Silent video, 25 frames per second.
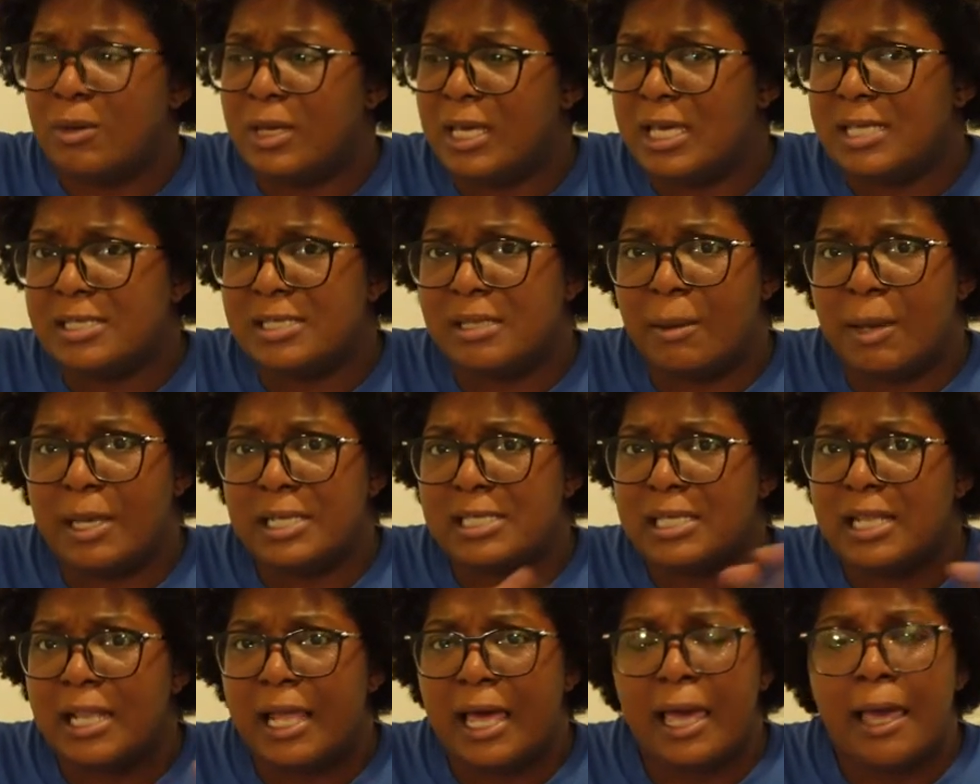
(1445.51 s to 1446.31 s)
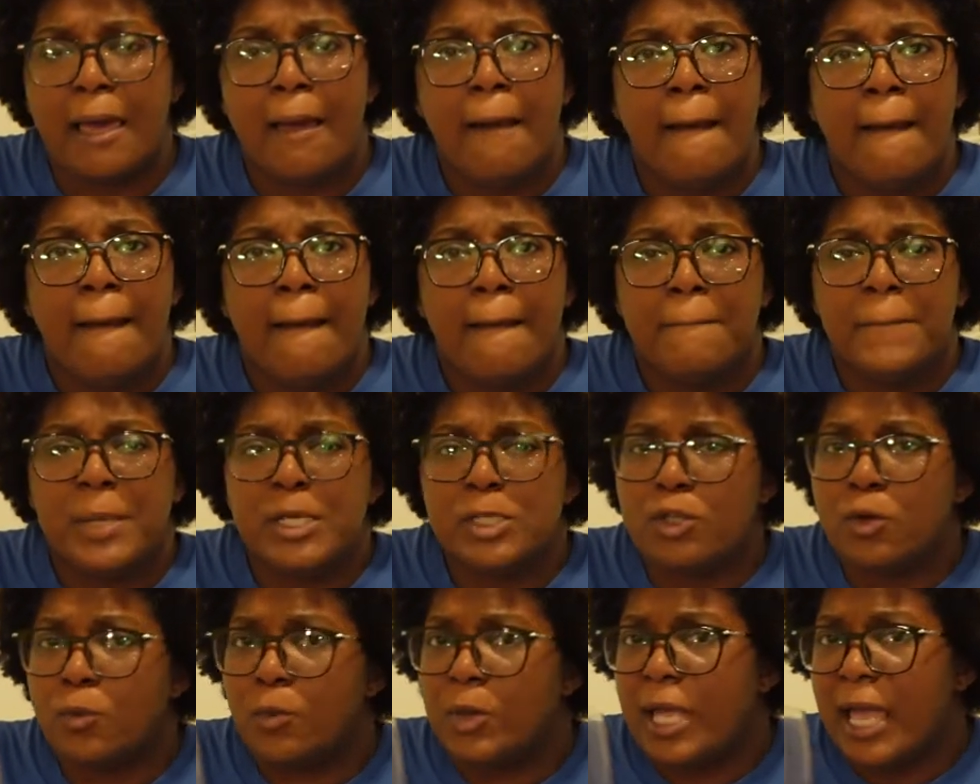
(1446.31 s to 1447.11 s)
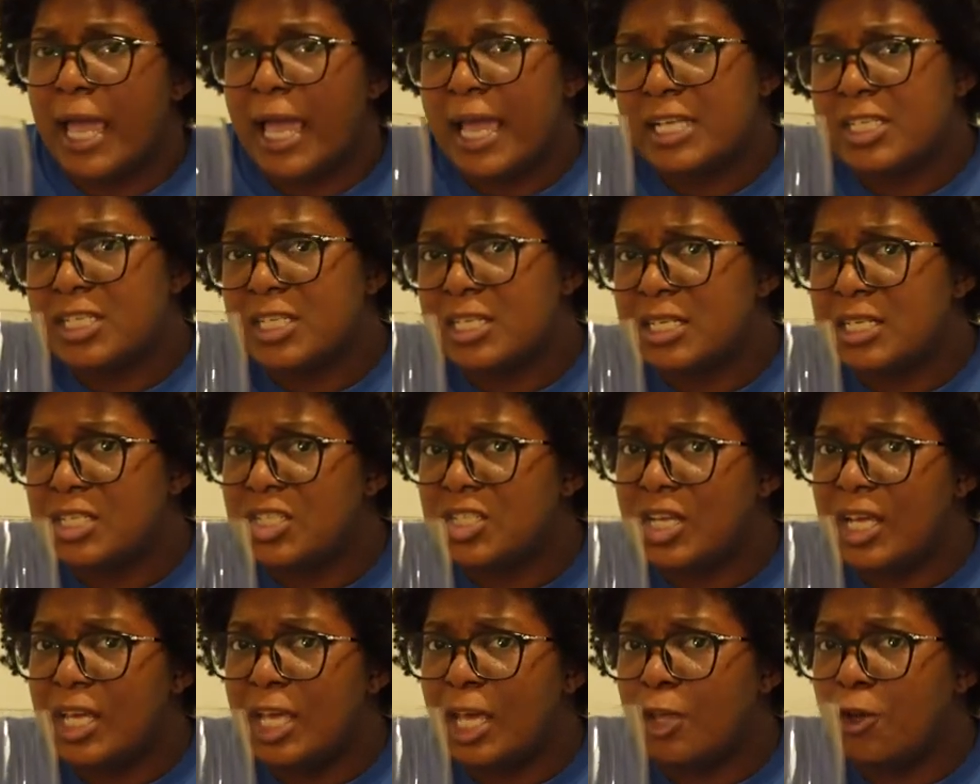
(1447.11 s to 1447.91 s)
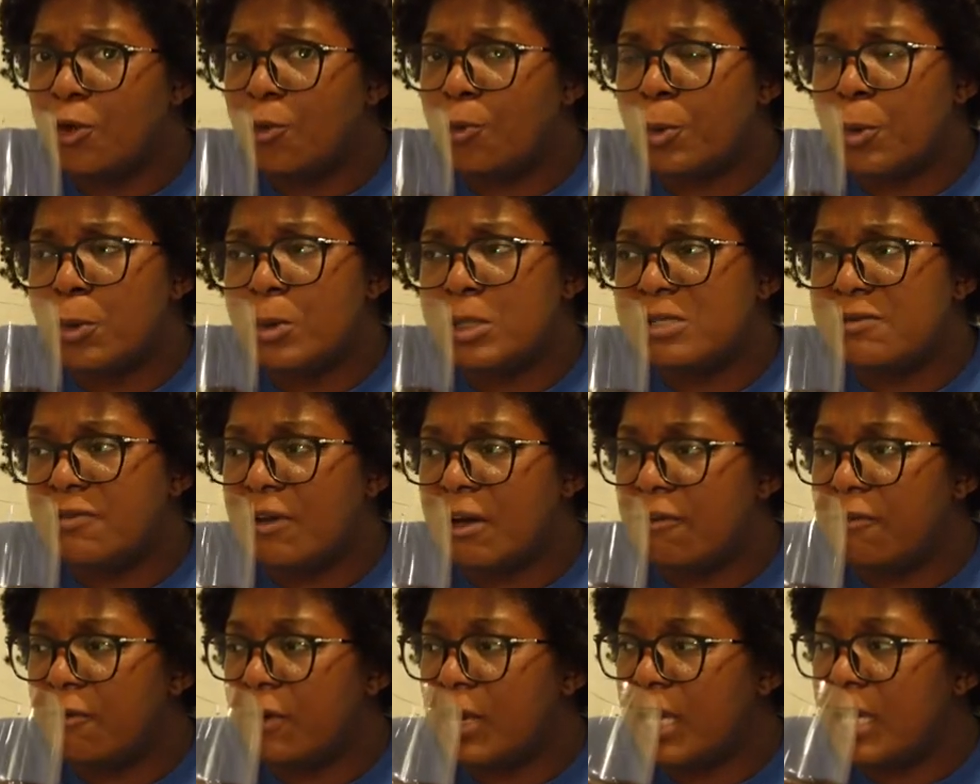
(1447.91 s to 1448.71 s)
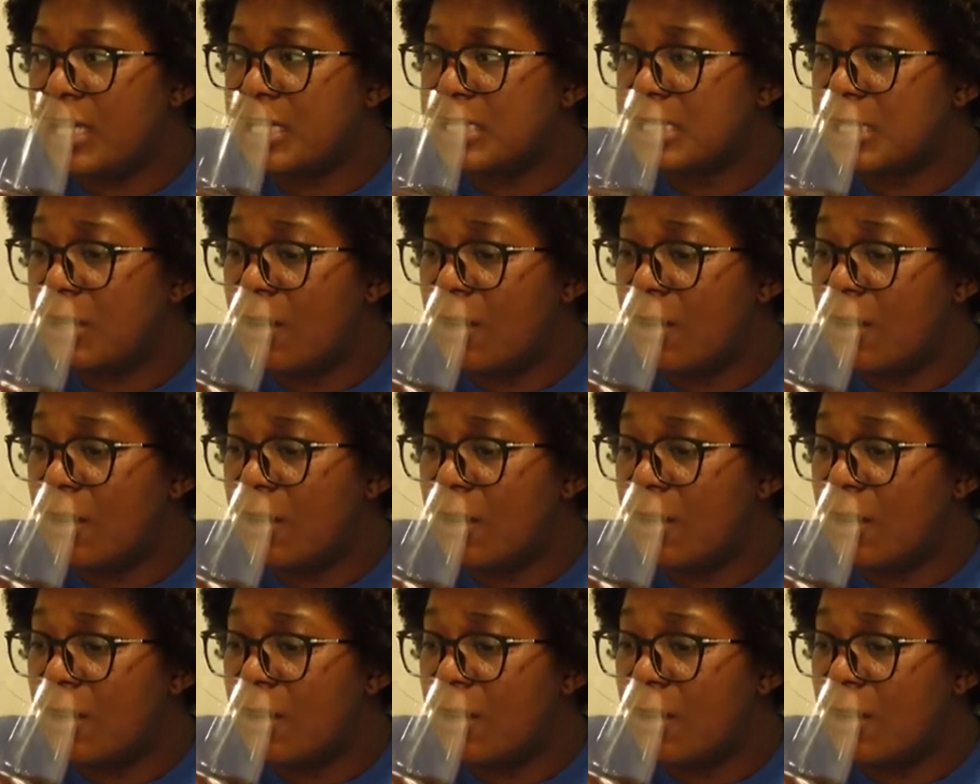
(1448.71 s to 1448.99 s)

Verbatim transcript: And he's basically like, bitch, you're rehashing this shit and you're rude as fuck for that.